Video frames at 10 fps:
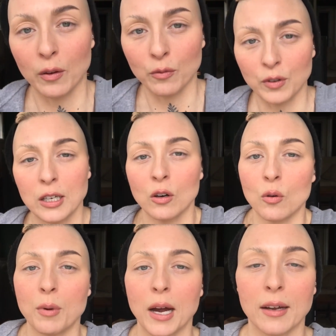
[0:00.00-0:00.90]
a video
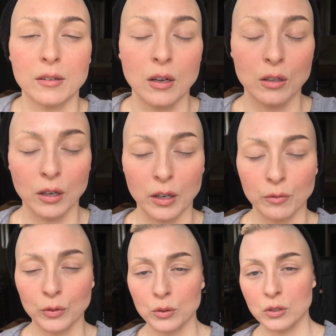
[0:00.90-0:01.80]
by another
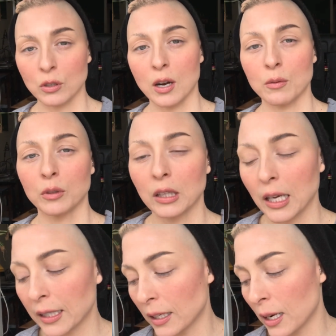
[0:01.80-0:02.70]
influencer I really
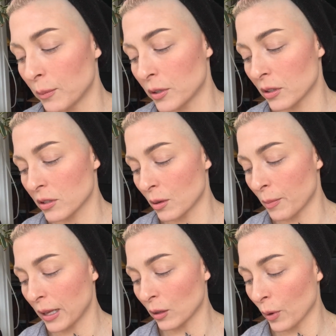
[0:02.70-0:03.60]
like named
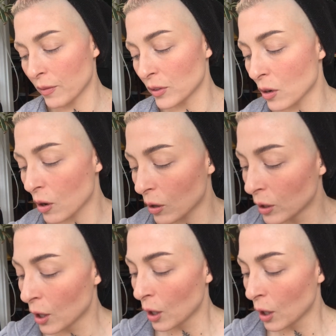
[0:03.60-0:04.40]
Samantha Ravendahl,